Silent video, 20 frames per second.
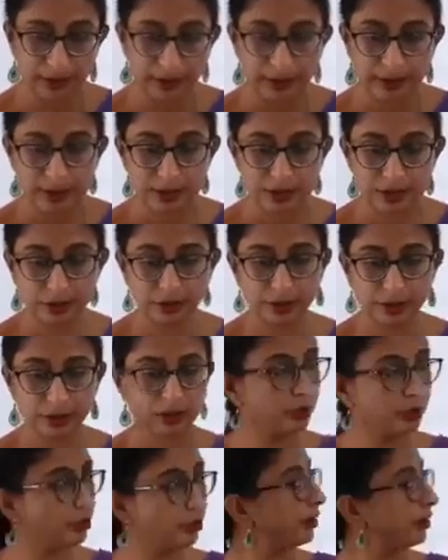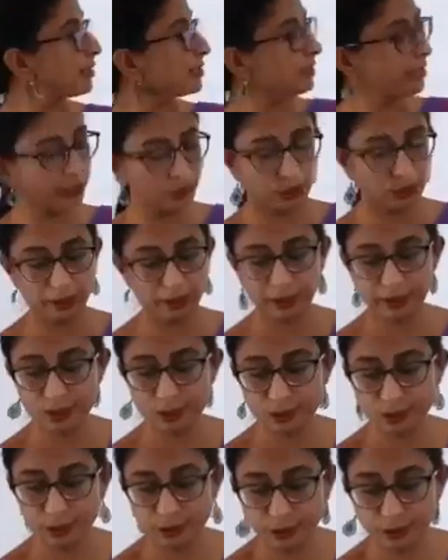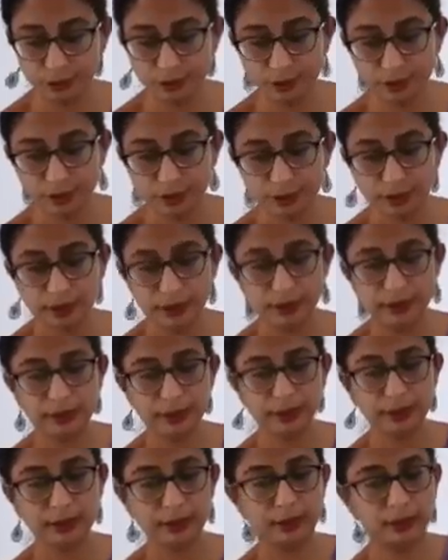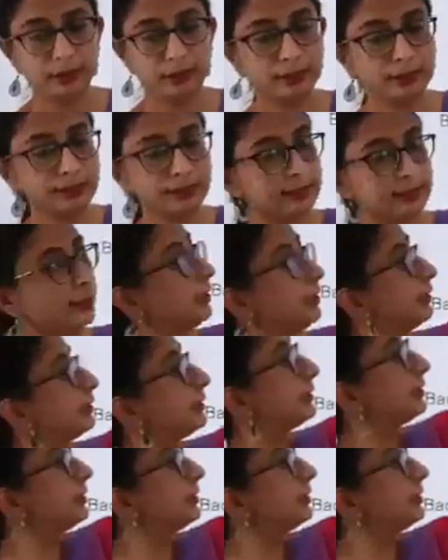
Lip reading: So here you can see I already showed you. Here see this is